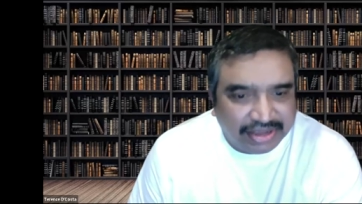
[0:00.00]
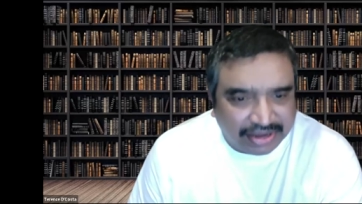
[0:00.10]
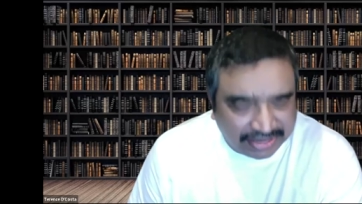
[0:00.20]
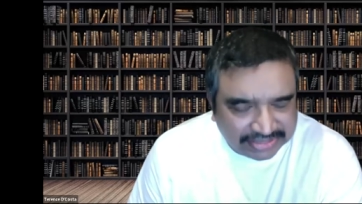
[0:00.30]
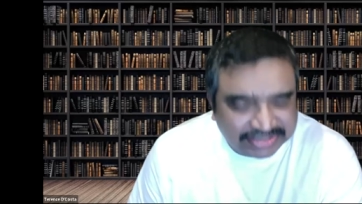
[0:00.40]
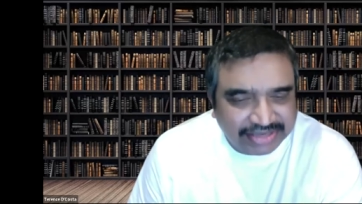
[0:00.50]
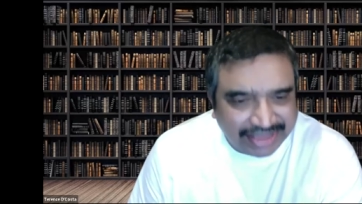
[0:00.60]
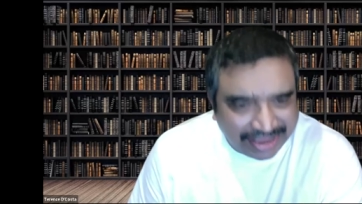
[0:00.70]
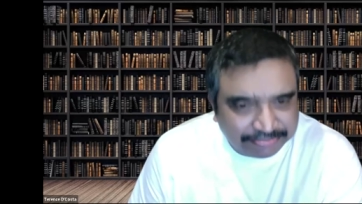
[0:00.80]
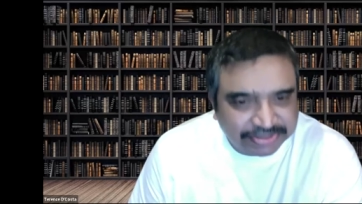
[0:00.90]
I see
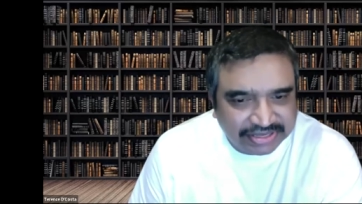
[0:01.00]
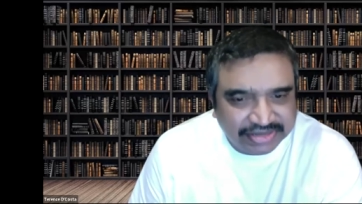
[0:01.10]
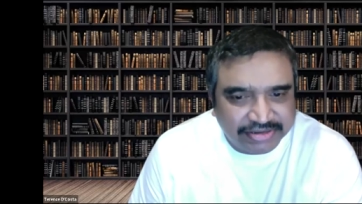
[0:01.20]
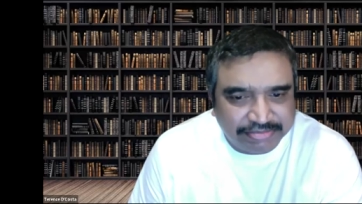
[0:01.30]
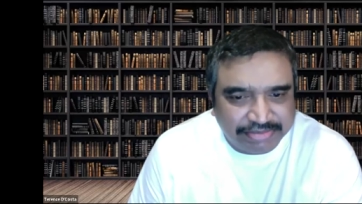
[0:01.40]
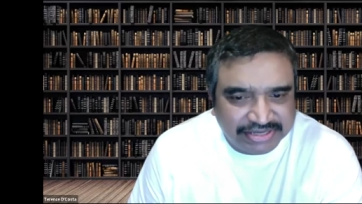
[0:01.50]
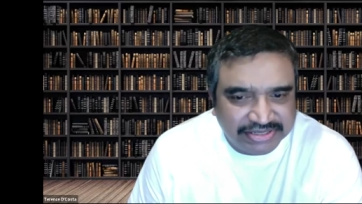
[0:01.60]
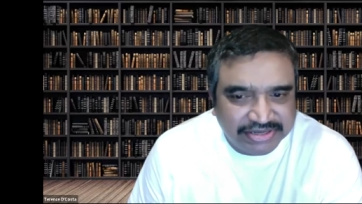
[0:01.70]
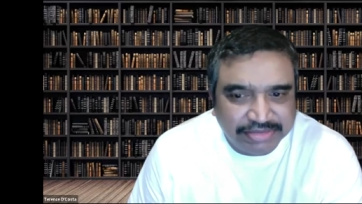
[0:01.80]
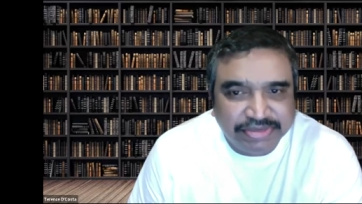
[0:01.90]
empathy and
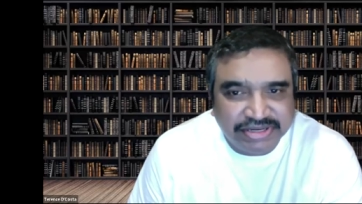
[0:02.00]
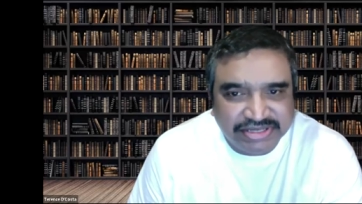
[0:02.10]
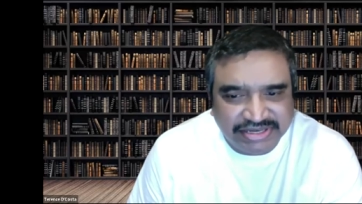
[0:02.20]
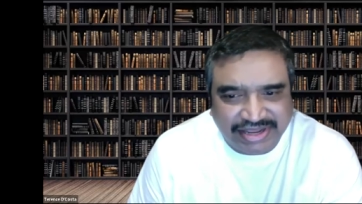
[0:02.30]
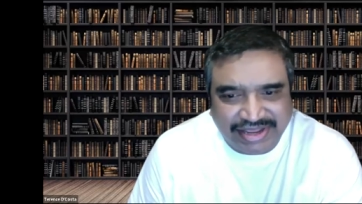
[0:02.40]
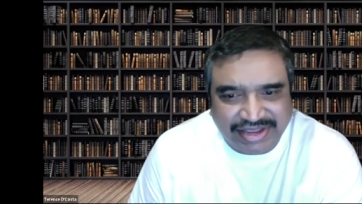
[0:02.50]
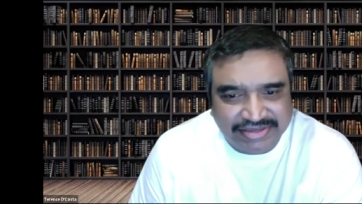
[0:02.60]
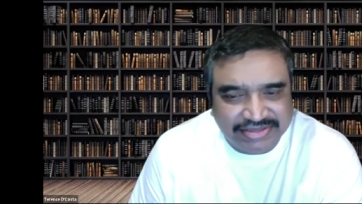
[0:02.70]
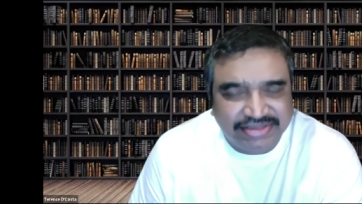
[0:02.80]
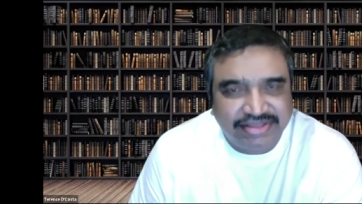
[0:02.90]
compassion emerging as